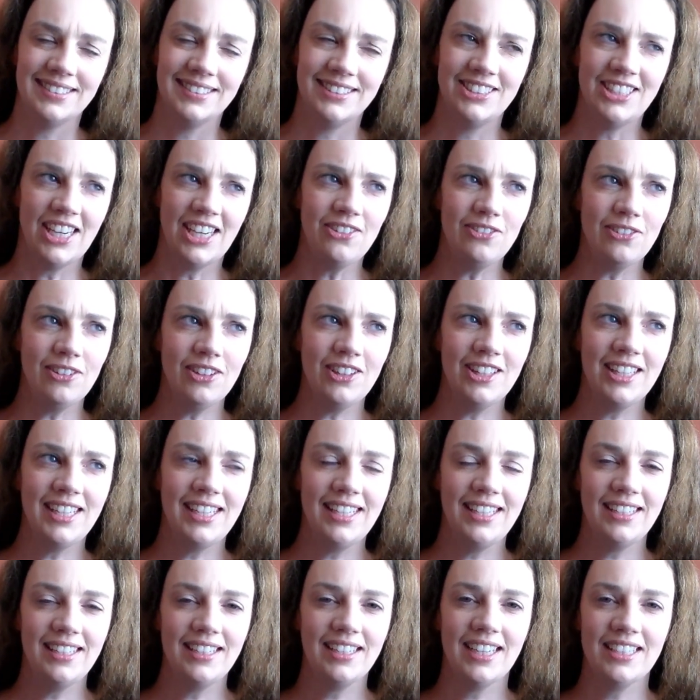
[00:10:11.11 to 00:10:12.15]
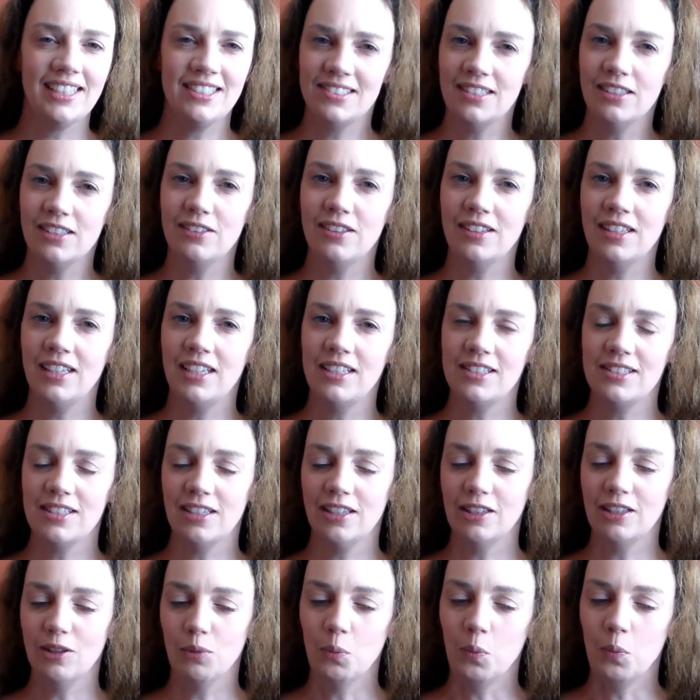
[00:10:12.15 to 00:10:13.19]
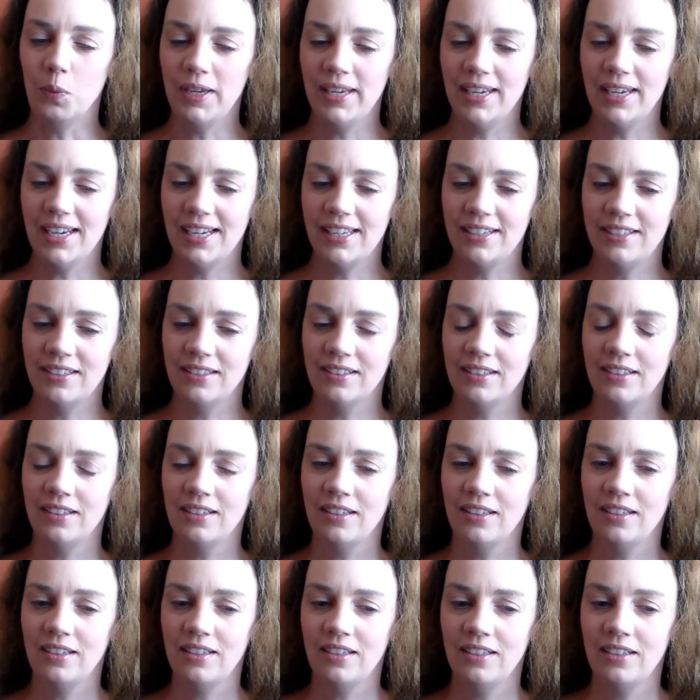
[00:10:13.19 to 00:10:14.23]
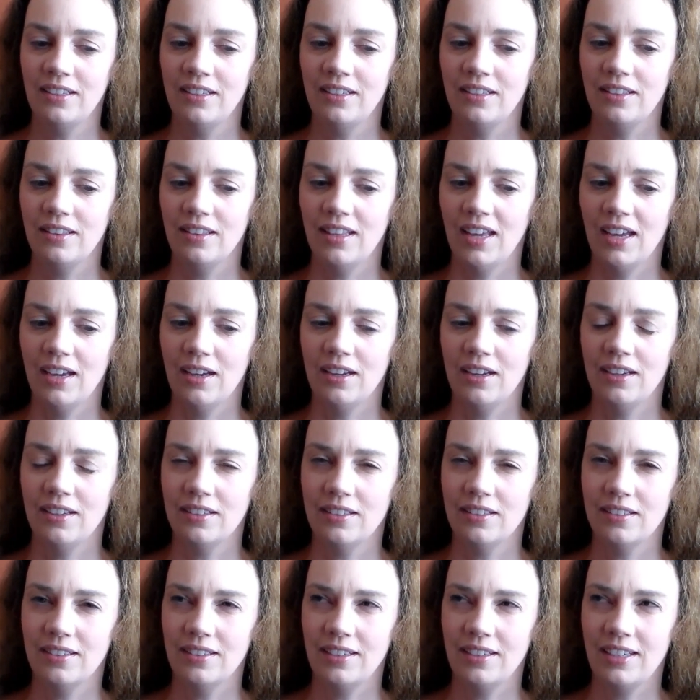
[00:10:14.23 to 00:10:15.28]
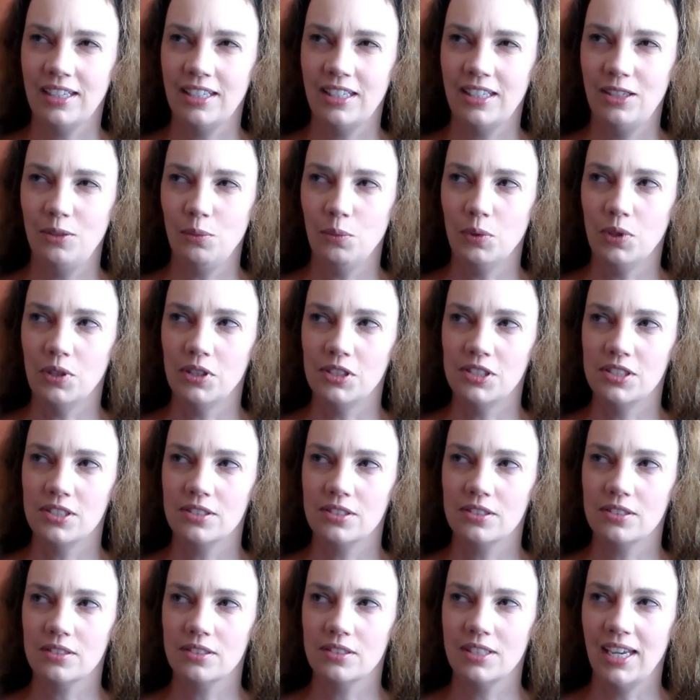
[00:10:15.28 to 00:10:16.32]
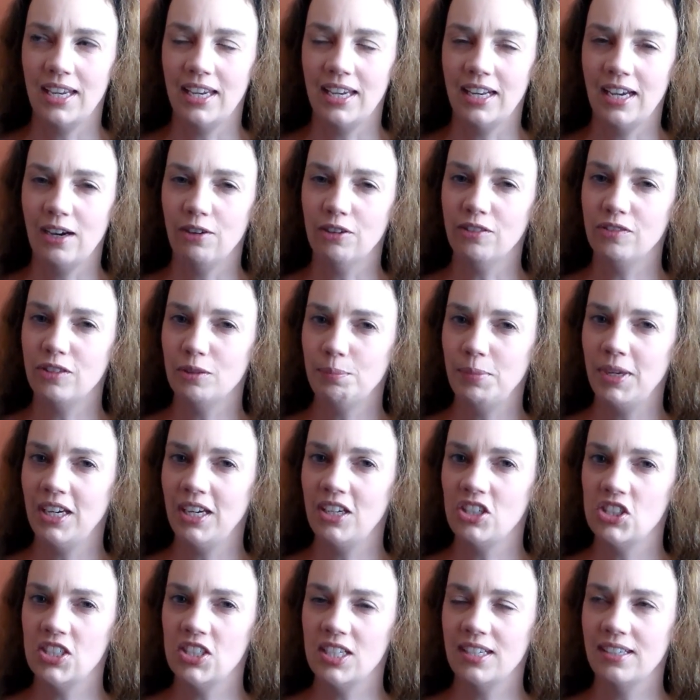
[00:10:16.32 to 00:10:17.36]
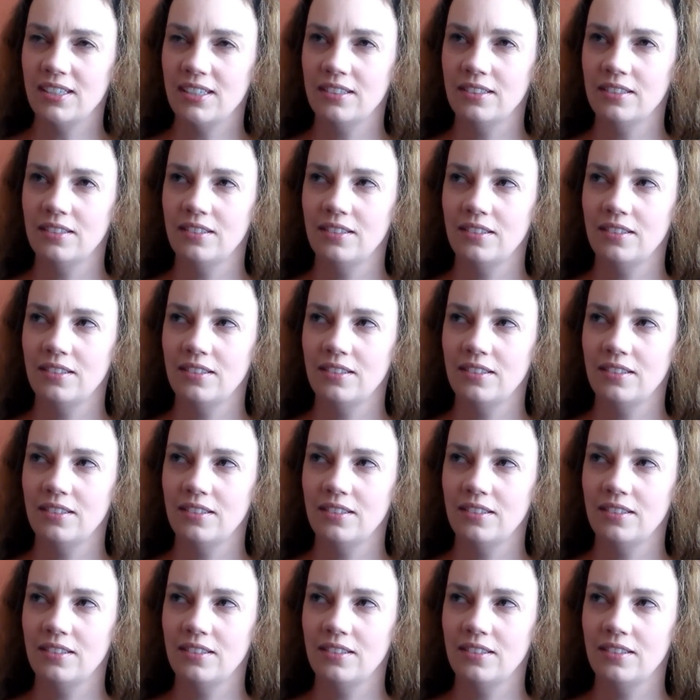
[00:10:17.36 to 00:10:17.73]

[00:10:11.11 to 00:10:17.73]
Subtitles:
Generally, I still think it's a little weird that Annie was taken out of the picture,